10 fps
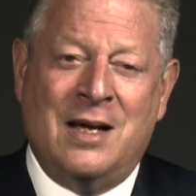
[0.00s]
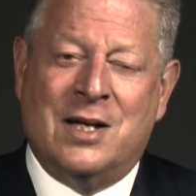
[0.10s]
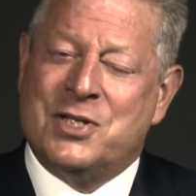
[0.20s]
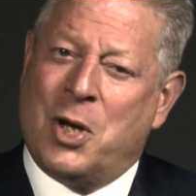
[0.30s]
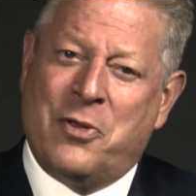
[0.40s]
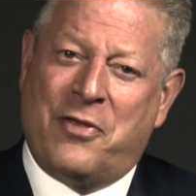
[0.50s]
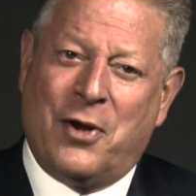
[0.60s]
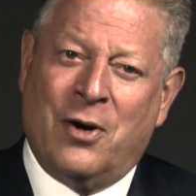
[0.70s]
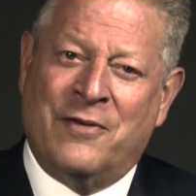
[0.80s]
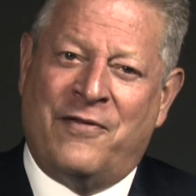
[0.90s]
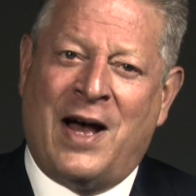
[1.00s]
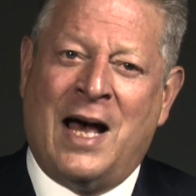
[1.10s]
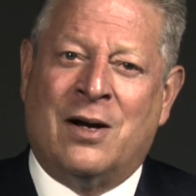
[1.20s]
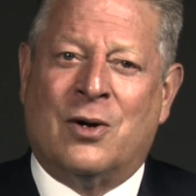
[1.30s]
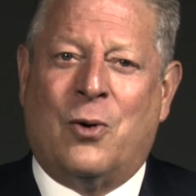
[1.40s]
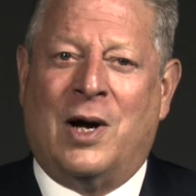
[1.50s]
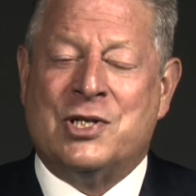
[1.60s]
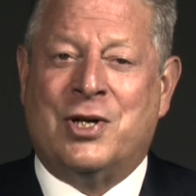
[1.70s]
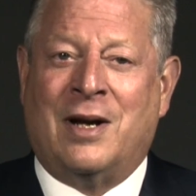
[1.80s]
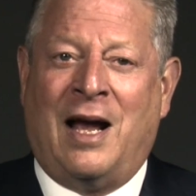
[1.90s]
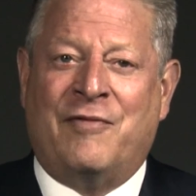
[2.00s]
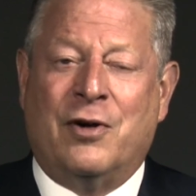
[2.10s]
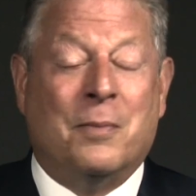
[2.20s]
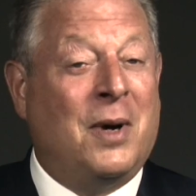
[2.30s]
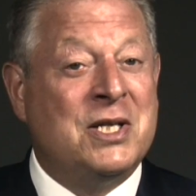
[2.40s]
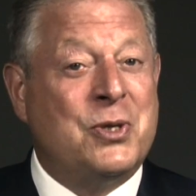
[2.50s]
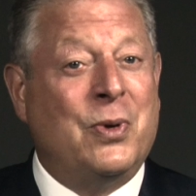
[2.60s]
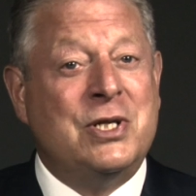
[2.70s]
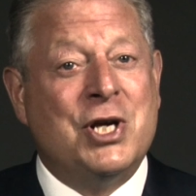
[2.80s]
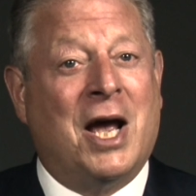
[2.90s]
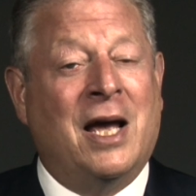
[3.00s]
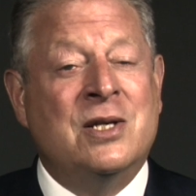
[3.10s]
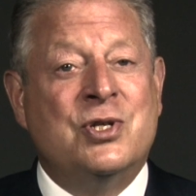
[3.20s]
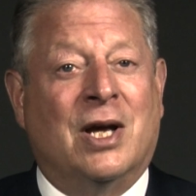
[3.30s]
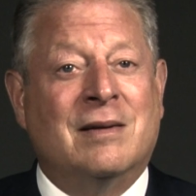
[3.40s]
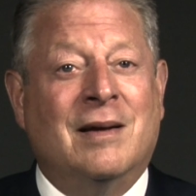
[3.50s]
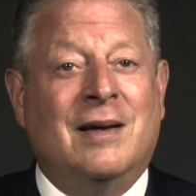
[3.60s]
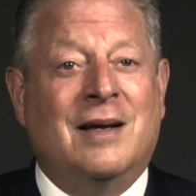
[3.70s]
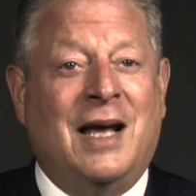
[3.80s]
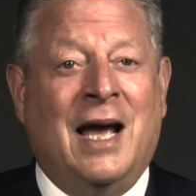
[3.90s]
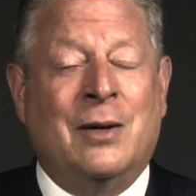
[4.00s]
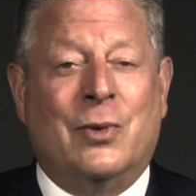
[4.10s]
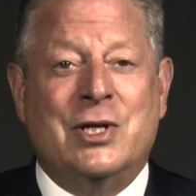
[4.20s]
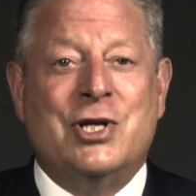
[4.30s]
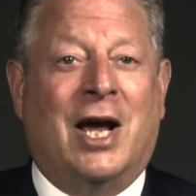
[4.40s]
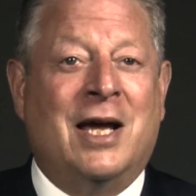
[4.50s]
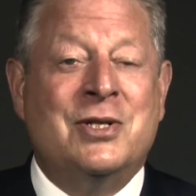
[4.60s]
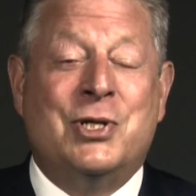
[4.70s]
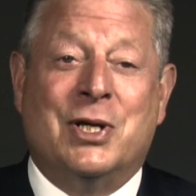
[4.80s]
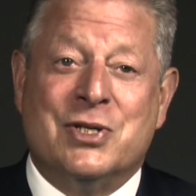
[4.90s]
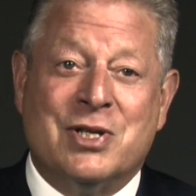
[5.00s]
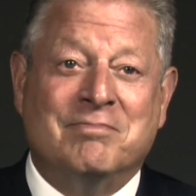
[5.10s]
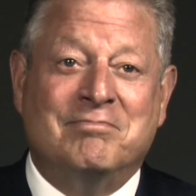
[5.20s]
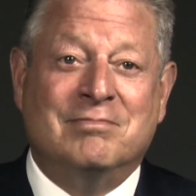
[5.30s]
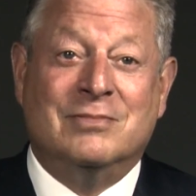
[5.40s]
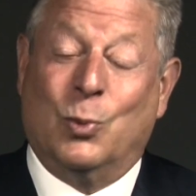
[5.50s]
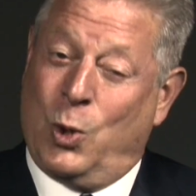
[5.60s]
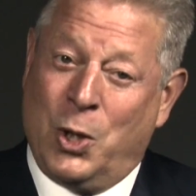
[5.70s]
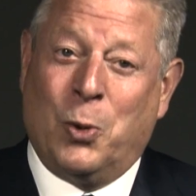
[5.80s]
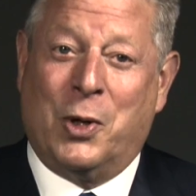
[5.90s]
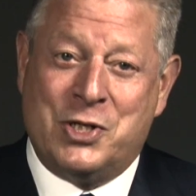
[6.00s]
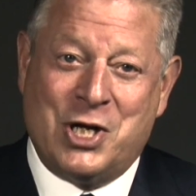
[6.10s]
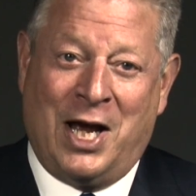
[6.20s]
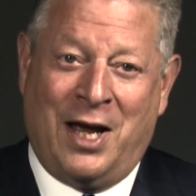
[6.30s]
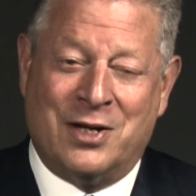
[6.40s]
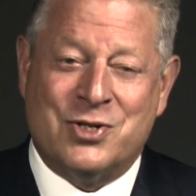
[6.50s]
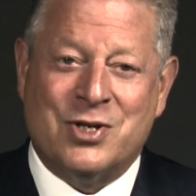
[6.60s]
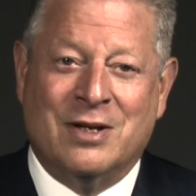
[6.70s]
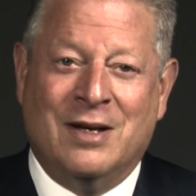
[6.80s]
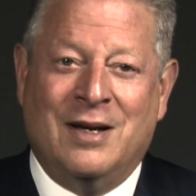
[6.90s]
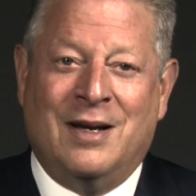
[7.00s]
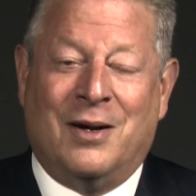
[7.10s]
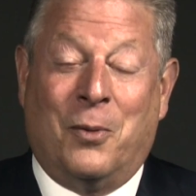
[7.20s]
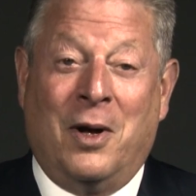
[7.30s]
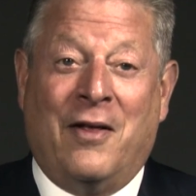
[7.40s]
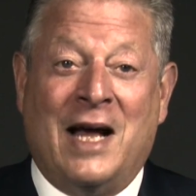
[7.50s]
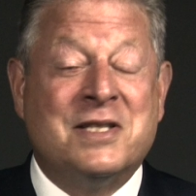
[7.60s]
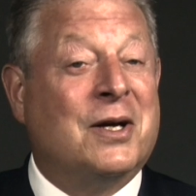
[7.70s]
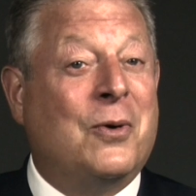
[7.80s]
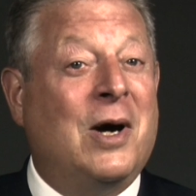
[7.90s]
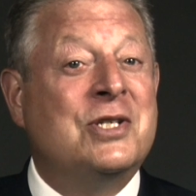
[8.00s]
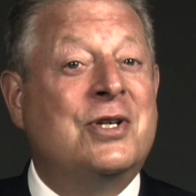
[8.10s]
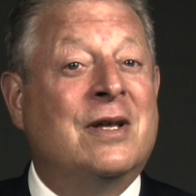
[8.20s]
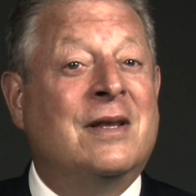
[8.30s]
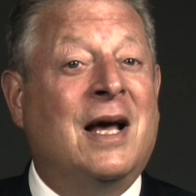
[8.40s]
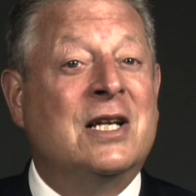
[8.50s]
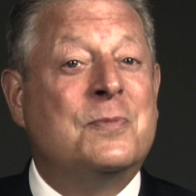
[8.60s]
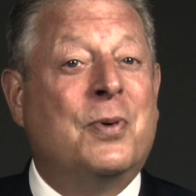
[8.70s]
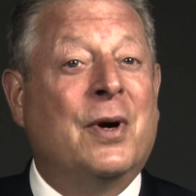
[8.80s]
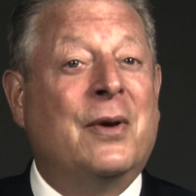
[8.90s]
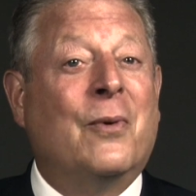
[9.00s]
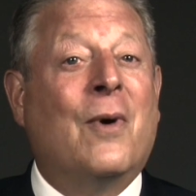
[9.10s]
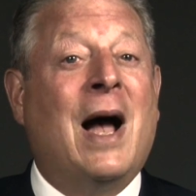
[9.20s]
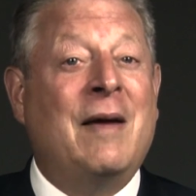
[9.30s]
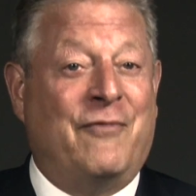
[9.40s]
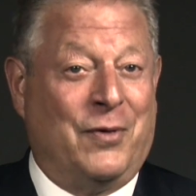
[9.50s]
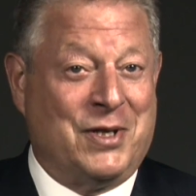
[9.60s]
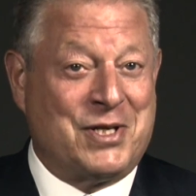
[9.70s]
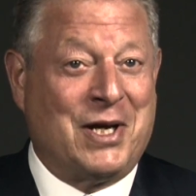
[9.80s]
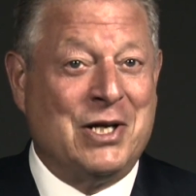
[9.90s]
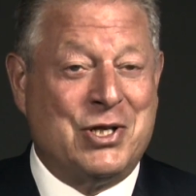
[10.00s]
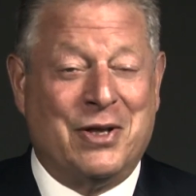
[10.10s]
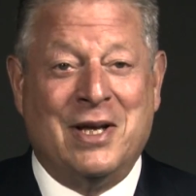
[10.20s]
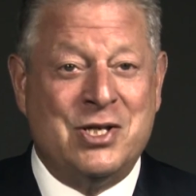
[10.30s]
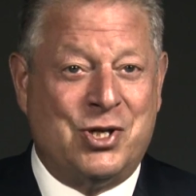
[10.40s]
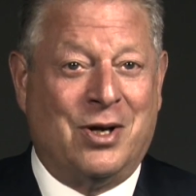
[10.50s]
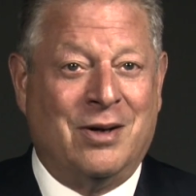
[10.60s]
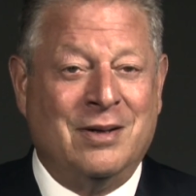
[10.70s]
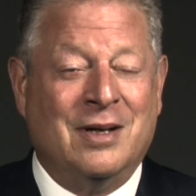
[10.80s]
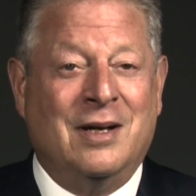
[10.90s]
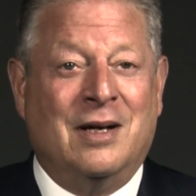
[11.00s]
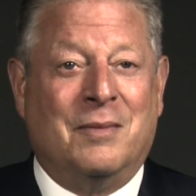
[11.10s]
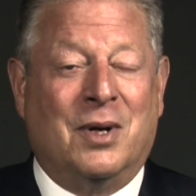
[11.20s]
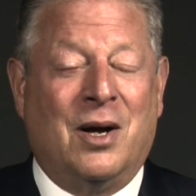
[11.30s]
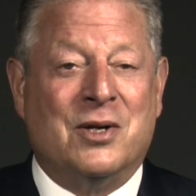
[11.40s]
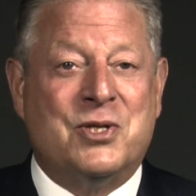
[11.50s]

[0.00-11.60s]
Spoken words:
So the third and final question after must we change and can we change is, will we change? Well, that's a question that's pretty ripe for discussion this year because